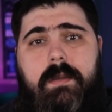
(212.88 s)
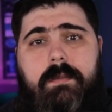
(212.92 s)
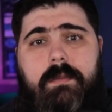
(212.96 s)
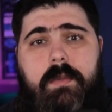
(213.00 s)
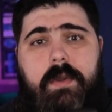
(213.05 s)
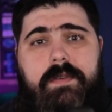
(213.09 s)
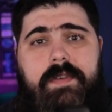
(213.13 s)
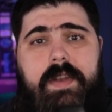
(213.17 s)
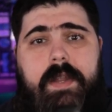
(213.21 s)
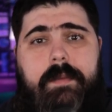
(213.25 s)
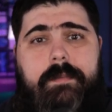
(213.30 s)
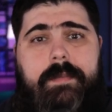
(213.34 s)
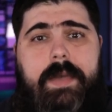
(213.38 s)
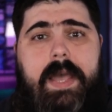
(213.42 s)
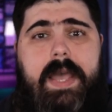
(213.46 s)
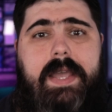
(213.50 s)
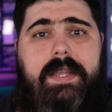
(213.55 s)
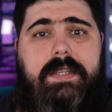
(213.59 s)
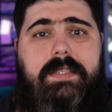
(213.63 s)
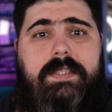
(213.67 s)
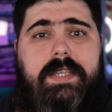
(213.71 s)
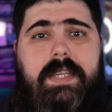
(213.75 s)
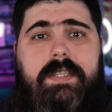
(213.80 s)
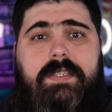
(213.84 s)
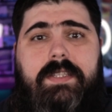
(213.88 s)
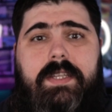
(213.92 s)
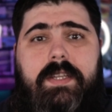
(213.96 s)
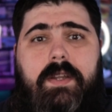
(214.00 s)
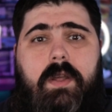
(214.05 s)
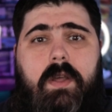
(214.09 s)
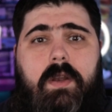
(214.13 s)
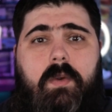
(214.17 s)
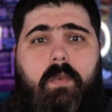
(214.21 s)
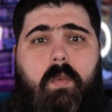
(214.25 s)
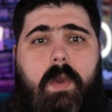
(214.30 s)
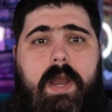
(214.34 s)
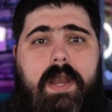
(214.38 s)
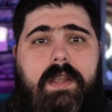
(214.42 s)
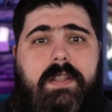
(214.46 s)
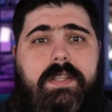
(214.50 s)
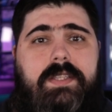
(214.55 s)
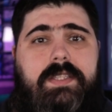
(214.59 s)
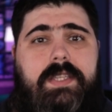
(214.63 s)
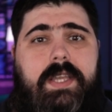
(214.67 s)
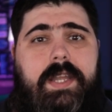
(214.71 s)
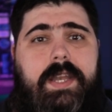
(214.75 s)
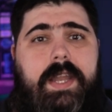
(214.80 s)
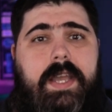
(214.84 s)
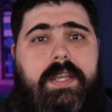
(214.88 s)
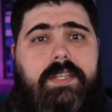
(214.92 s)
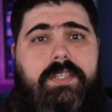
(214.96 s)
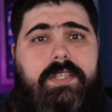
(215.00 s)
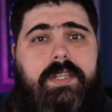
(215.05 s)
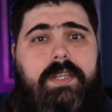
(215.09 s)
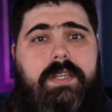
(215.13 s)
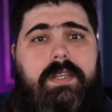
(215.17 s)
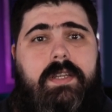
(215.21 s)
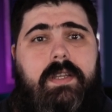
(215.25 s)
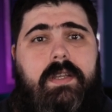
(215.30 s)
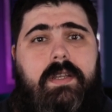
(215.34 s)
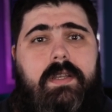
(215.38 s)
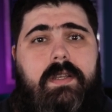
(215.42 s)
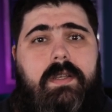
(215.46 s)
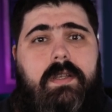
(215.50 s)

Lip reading: Moving it back. Testing on a wireless connection.